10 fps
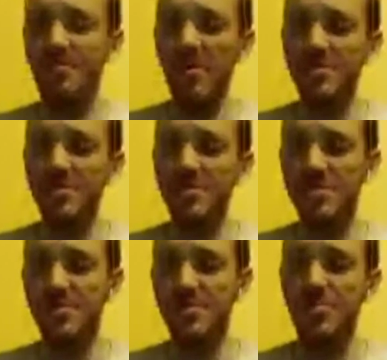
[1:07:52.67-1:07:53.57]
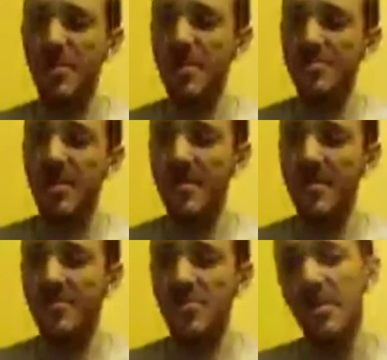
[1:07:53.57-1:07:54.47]
parts throughout the
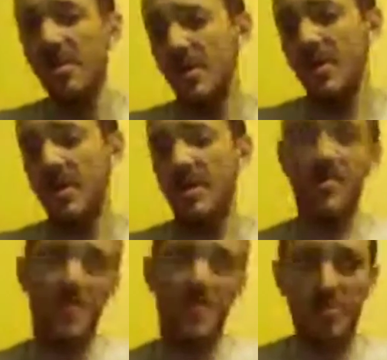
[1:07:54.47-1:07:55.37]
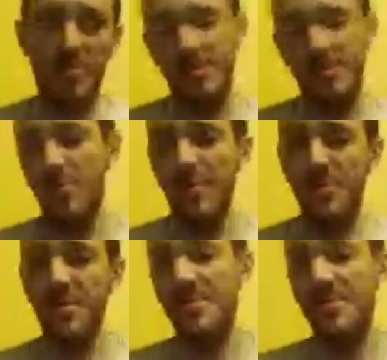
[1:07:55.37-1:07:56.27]
level that are loaded
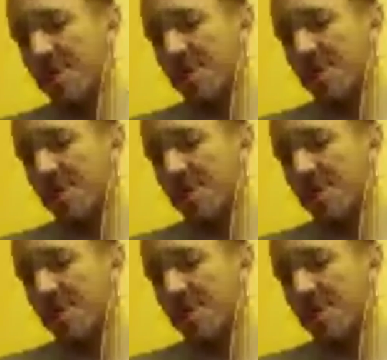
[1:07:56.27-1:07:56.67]
with machine